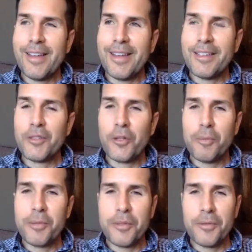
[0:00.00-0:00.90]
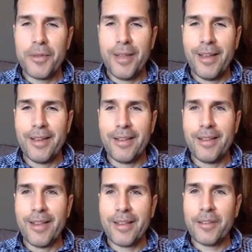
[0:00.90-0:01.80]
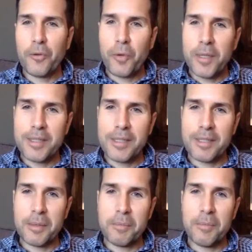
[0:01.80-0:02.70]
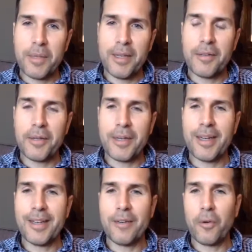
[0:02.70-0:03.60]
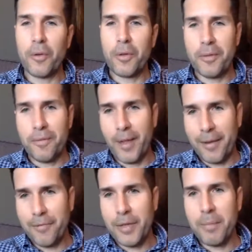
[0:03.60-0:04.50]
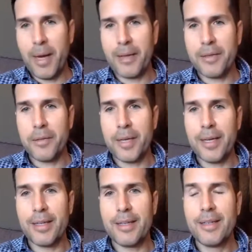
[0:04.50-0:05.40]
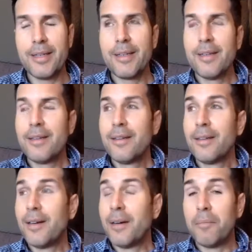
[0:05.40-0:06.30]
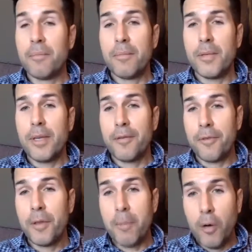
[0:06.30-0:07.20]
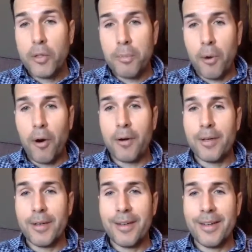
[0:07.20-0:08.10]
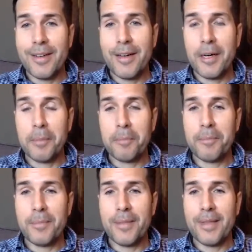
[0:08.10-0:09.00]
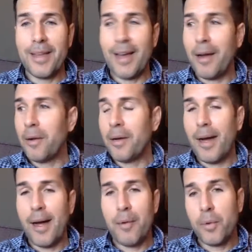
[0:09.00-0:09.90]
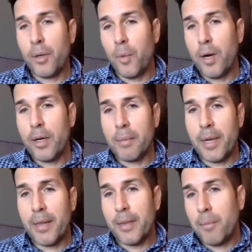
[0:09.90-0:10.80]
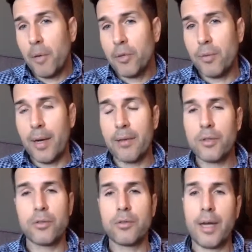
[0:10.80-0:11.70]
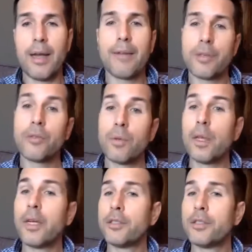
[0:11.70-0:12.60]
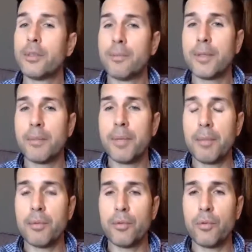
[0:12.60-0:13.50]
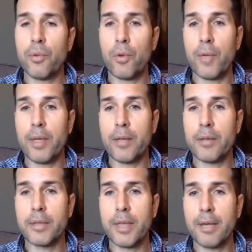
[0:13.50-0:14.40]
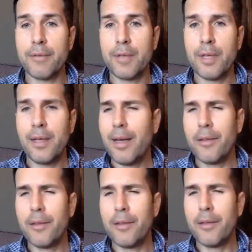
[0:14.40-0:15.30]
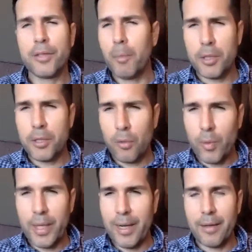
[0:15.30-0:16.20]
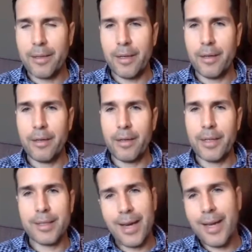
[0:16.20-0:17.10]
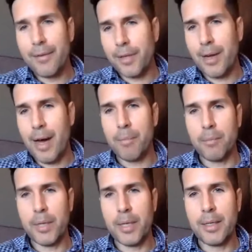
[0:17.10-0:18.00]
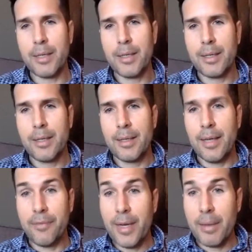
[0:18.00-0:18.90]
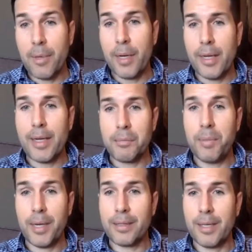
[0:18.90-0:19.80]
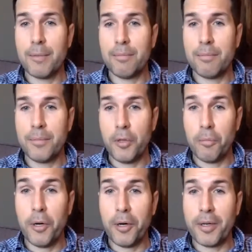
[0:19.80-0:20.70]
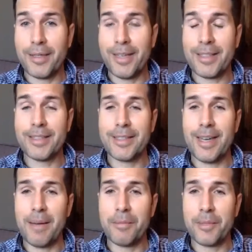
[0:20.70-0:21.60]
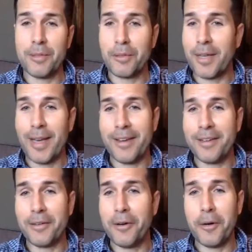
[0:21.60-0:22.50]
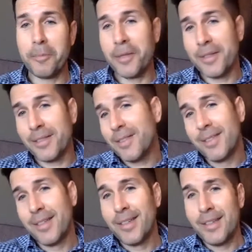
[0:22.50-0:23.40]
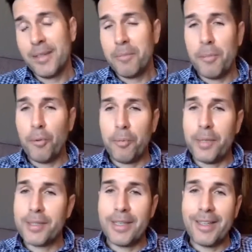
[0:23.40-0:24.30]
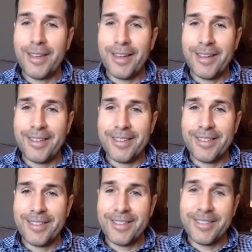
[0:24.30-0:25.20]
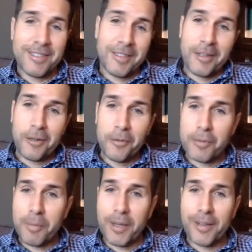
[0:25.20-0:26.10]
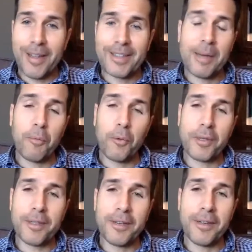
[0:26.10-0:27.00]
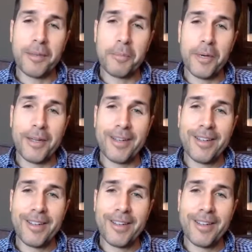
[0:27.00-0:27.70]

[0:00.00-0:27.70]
In terms of the criticism that you get, or the like feedback you get, you know, for the most part, I really welcome it. I think most writers try to have a good relationship with the people who are reading their stuff. And there's so much to read out there. It's kind of a compliment if anybody has picked up your book and takes the time to look at it at all, because people are busy, and you know, you've spent a lot of time working on it, but